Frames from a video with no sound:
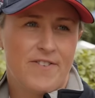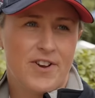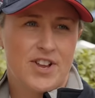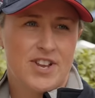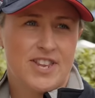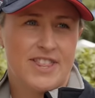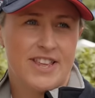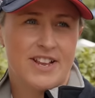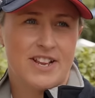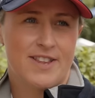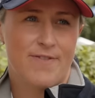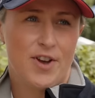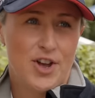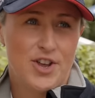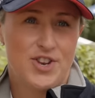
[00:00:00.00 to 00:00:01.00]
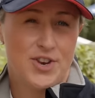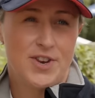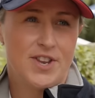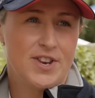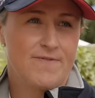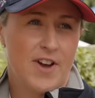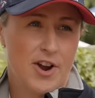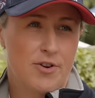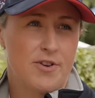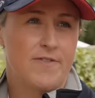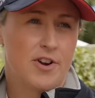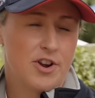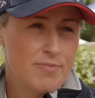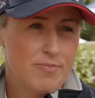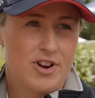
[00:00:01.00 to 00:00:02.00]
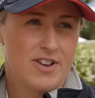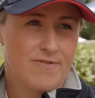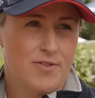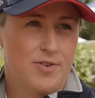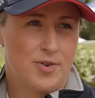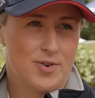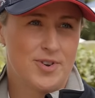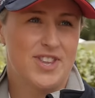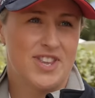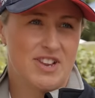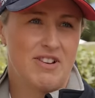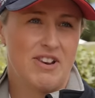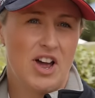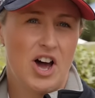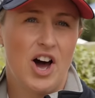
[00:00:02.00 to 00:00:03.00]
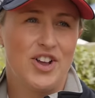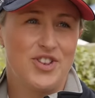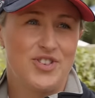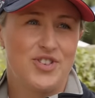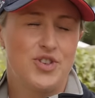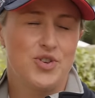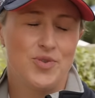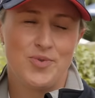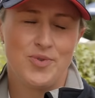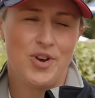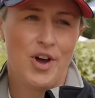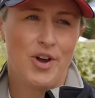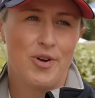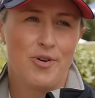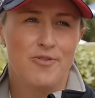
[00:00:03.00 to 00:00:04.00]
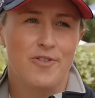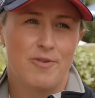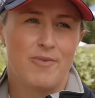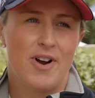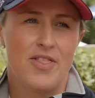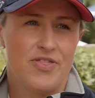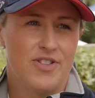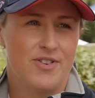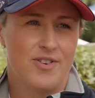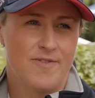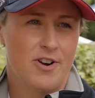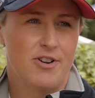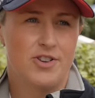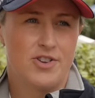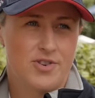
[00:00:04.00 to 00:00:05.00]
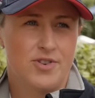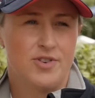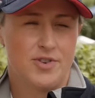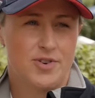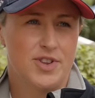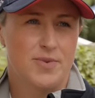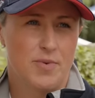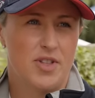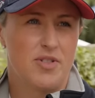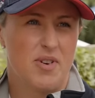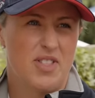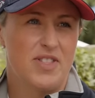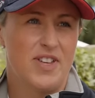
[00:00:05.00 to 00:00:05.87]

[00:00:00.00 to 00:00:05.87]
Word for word: first things first, you need a very, very brave horse. Yes. And I do know from when they're a very young horse whether I